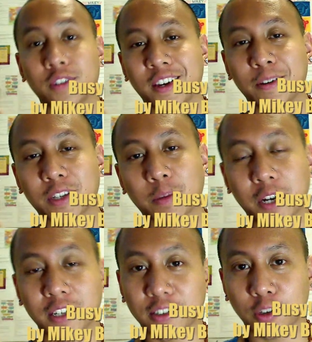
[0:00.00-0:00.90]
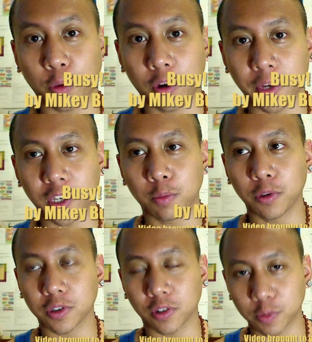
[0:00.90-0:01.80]
Hey, what's up, guys? It's your boy Mikey
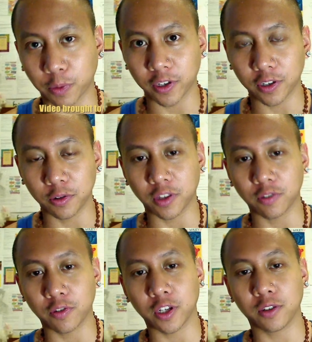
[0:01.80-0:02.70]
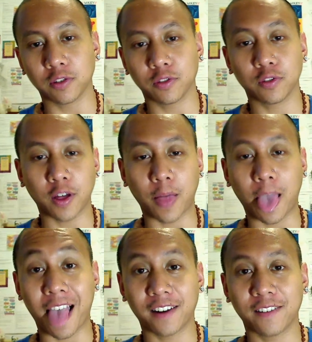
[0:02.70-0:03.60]
Bustos bringing you another video. Uh,
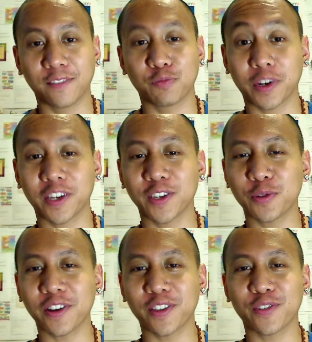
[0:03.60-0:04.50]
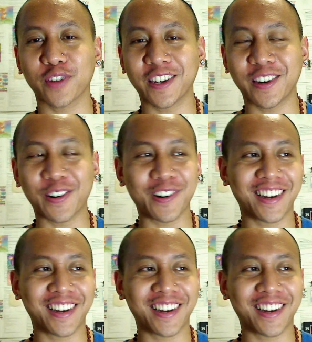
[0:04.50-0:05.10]
bringing you another video.